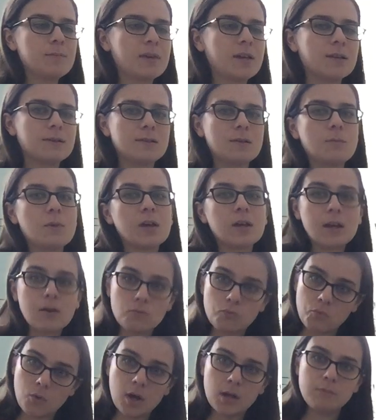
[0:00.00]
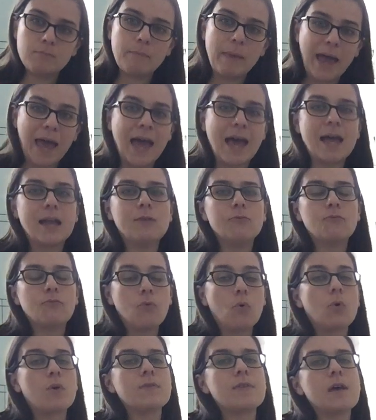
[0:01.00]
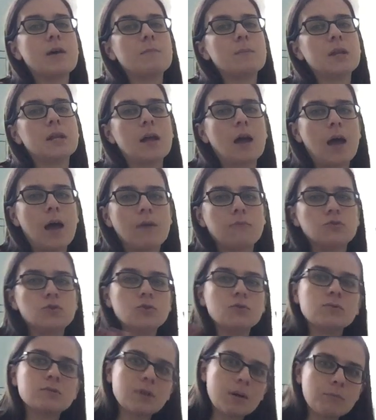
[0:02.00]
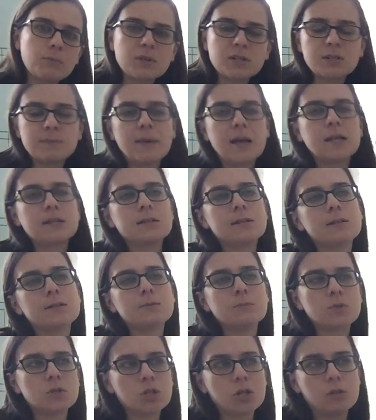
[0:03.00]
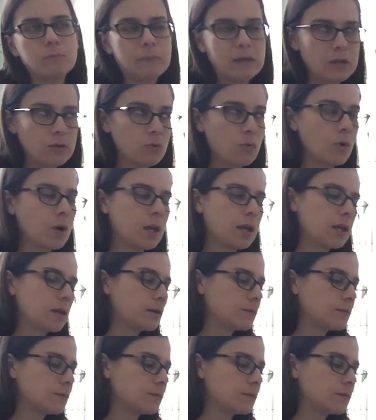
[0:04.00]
because then we could have 1 pen for them and not have 2 separate spaces, which could be annoying.